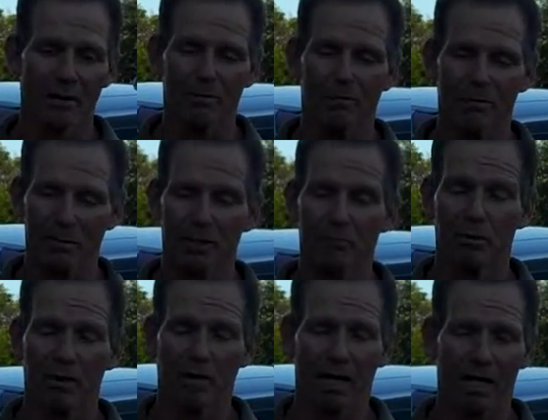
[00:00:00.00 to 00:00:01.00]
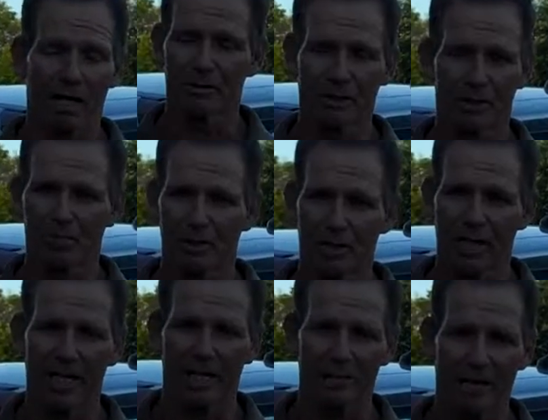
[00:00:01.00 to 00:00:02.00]
from this point on, I'll just be
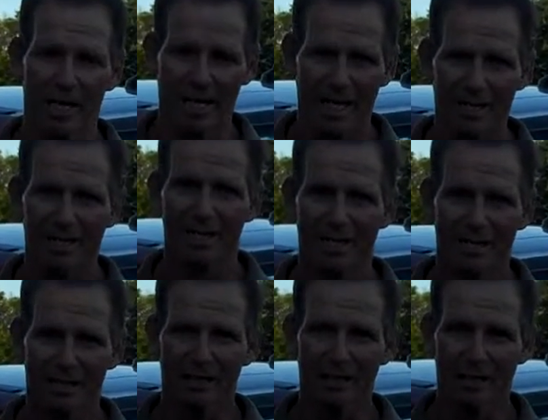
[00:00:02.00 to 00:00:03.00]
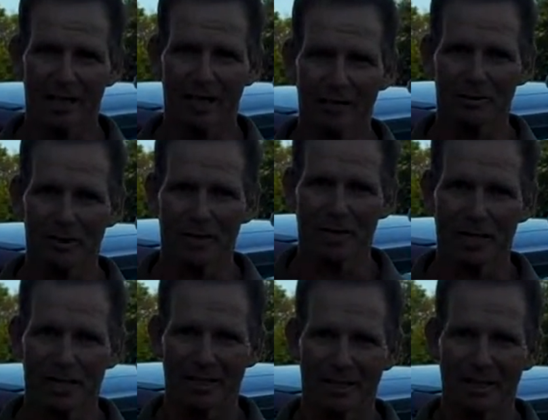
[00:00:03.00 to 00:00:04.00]
shaking my head that they're not
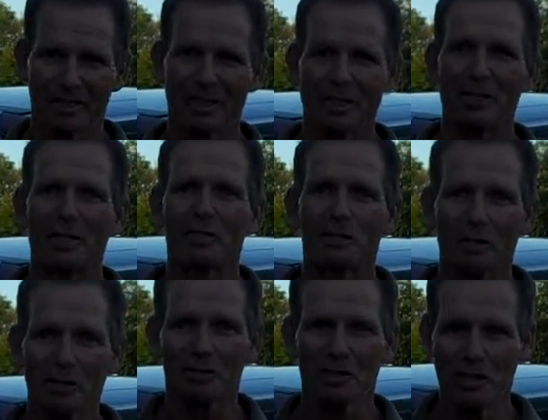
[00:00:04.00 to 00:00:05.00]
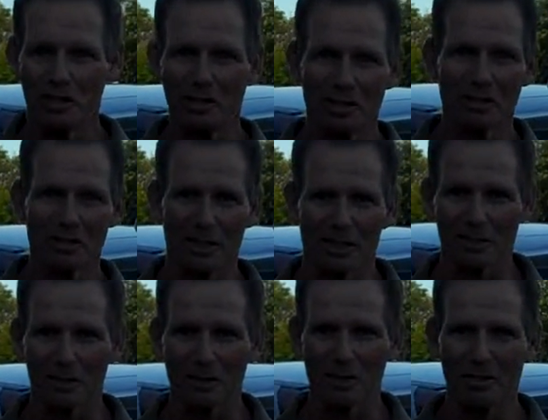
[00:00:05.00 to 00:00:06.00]
trusting or listening
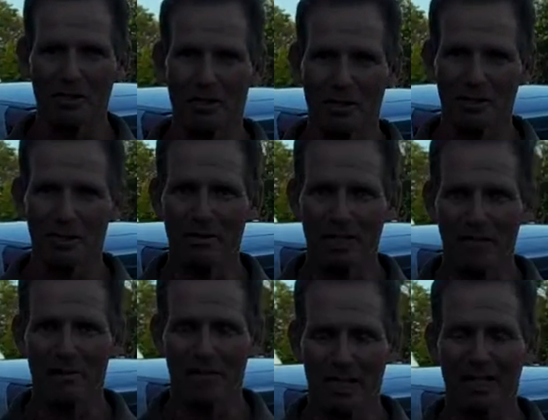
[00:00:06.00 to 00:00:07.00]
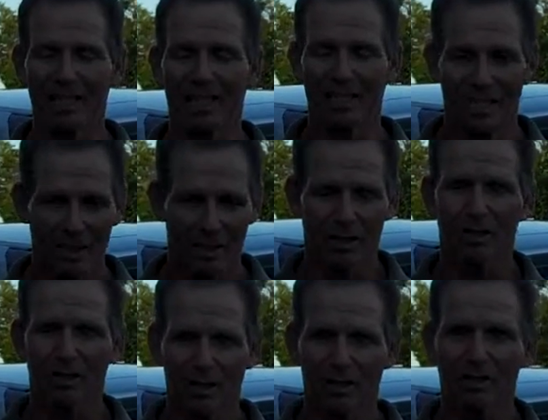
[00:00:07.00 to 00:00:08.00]
to me to say,
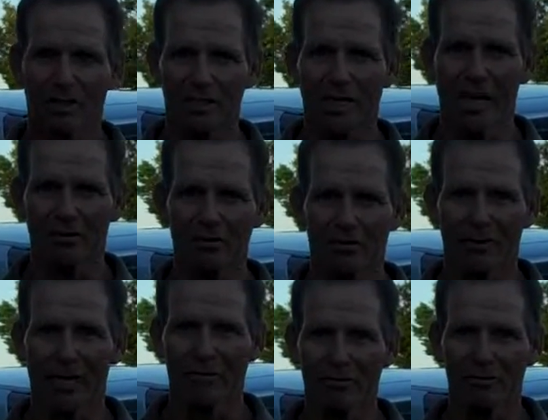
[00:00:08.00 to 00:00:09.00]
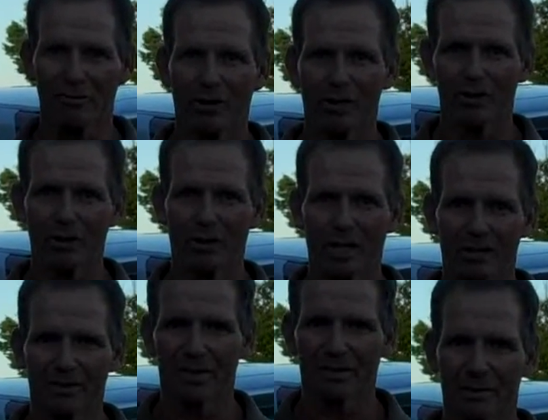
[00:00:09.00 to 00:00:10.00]
at least sit down with Frank before you do
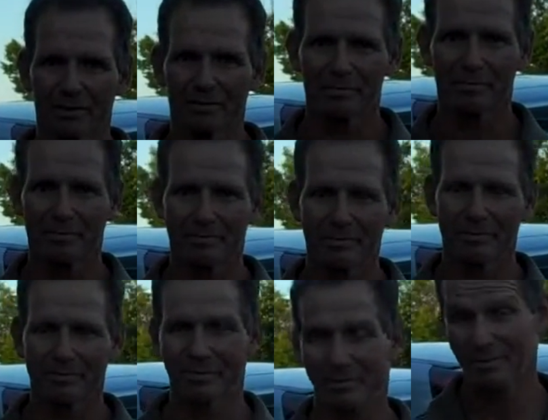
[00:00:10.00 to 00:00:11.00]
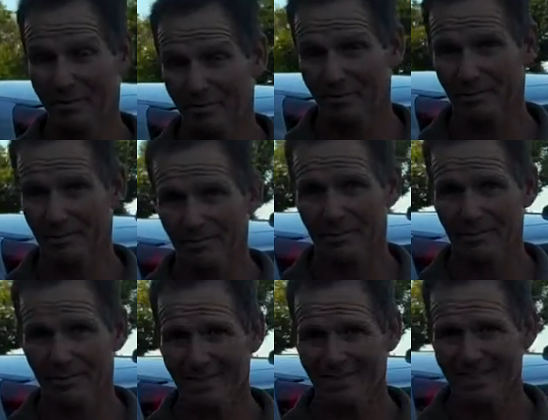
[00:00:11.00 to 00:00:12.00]
anything. And let me just clarify this.
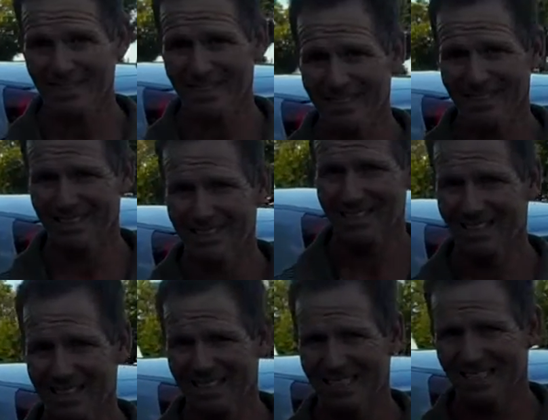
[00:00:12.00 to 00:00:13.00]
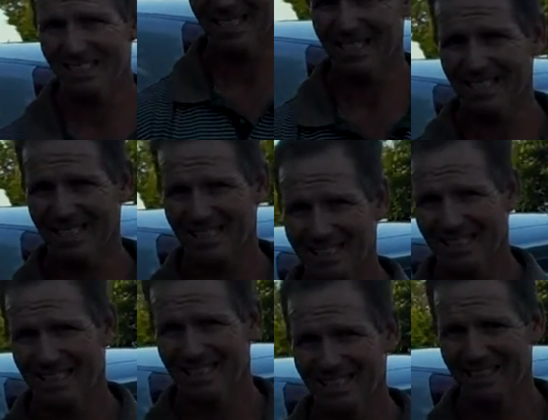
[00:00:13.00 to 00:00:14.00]
Before I brought
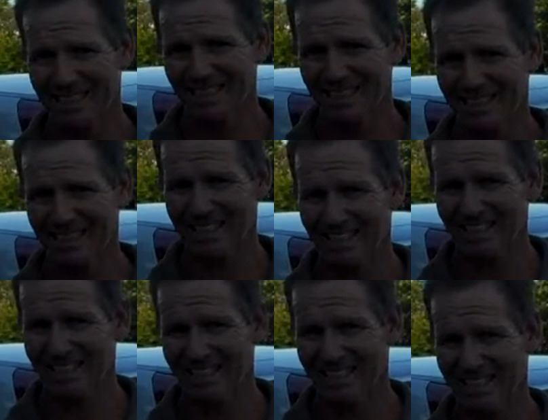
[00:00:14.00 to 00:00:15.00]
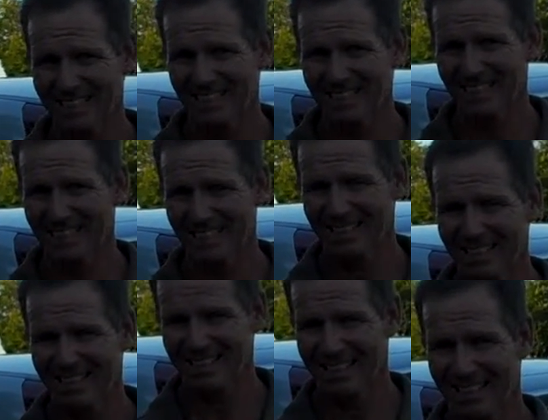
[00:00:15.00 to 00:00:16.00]
any deal to you that I
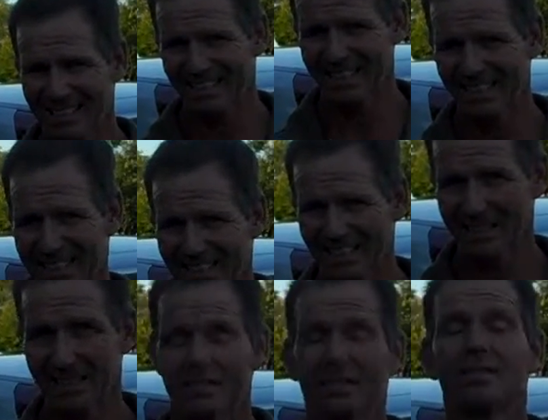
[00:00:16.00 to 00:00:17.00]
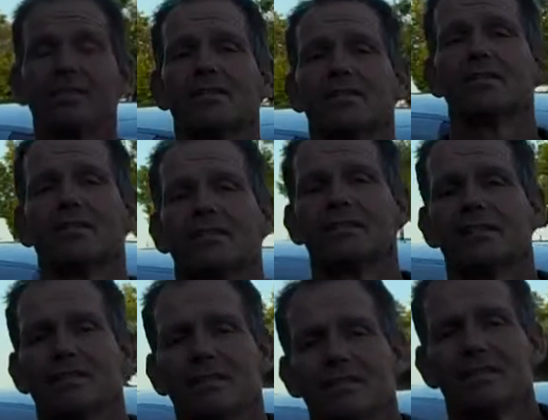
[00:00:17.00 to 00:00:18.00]
was able to obtain for you,
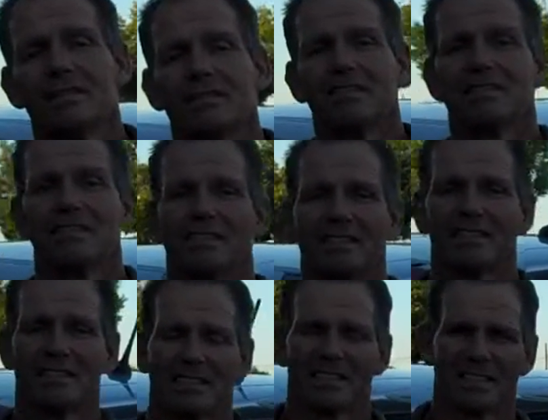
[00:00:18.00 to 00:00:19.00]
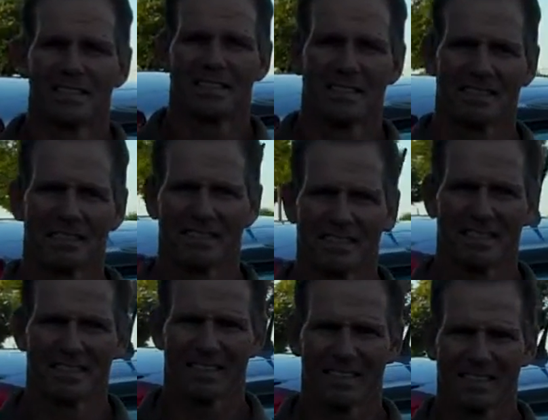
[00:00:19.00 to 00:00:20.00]
okay, were you
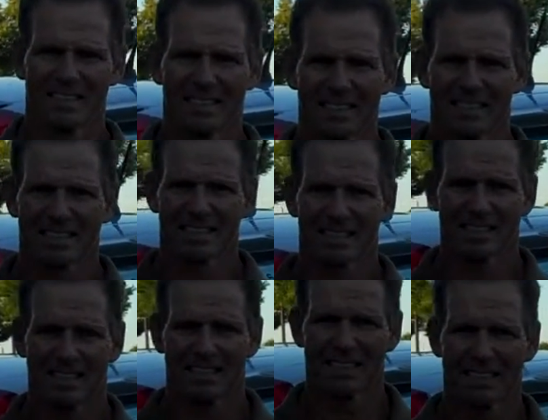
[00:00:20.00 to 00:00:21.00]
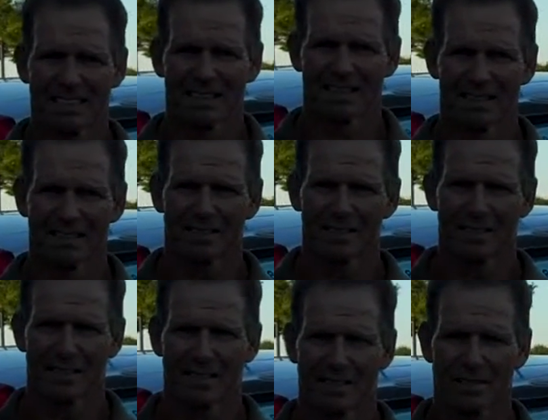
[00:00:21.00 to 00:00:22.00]
committed to any money
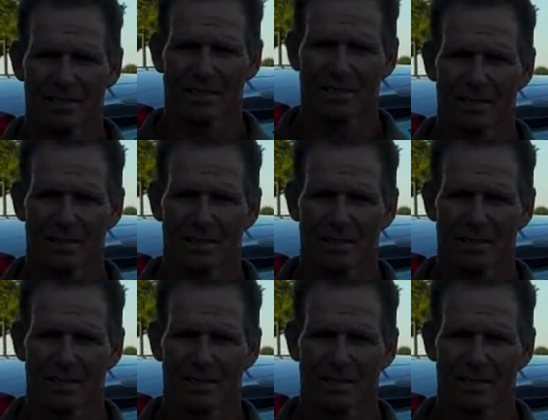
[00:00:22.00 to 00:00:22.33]
to me